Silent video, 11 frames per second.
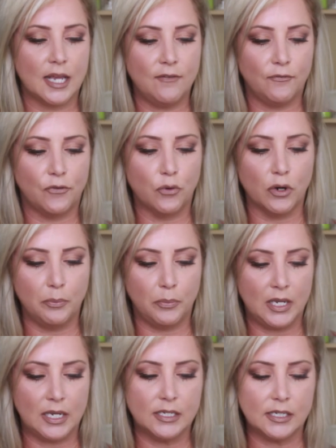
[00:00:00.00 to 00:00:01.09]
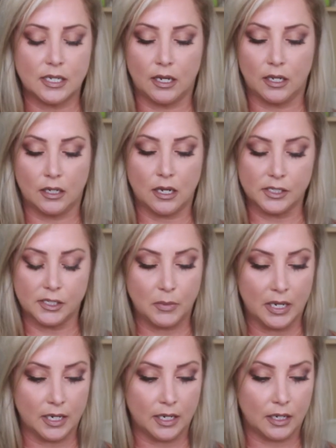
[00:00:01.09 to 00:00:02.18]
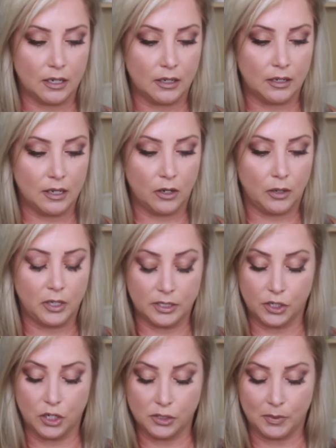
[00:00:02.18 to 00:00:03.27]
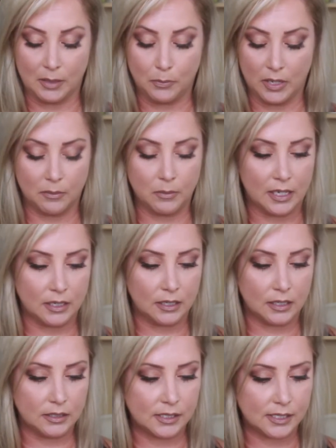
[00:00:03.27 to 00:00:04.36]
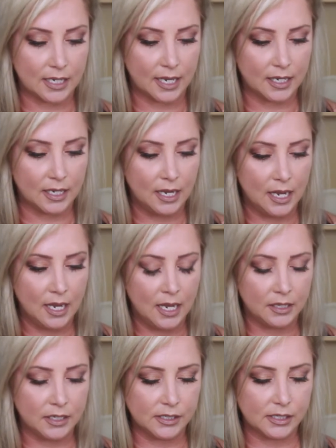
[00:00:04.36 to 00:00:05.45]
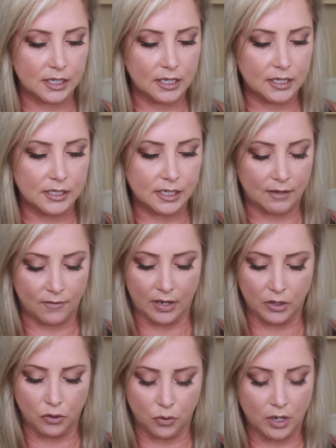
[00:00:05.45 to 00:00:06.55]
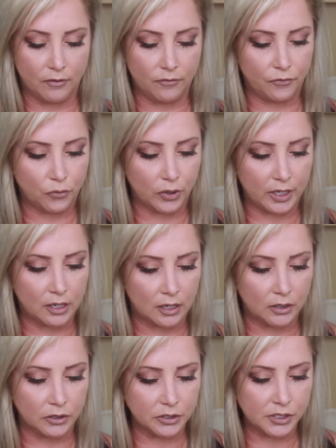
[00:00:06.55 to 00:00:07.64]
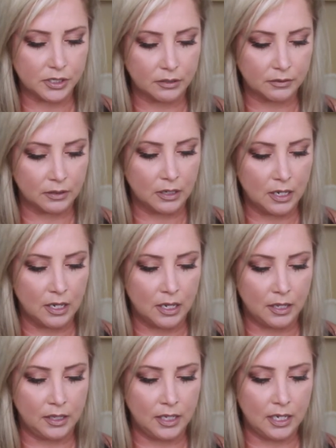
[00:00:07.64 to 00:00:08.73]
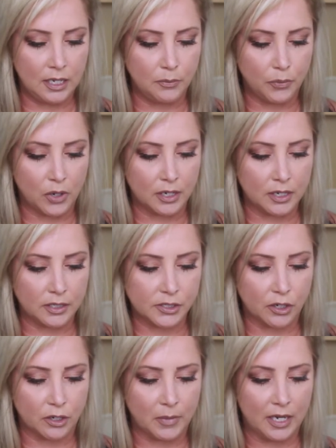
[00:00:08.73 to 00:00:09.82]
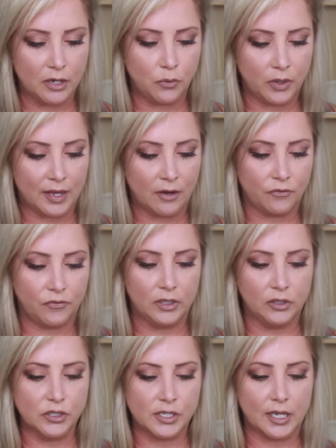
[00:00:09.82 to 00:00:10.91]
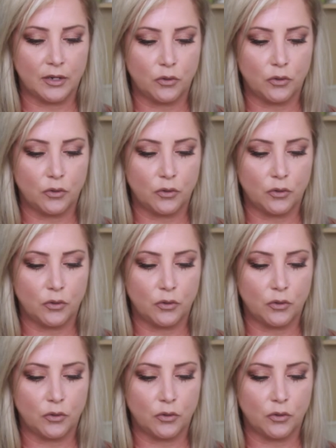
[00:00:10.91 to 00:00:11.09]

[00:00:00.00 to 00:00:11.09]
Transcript: a four-piece cosmetic, uh, excuse me, pigment set. This is a value of $40. The products are made without fillers like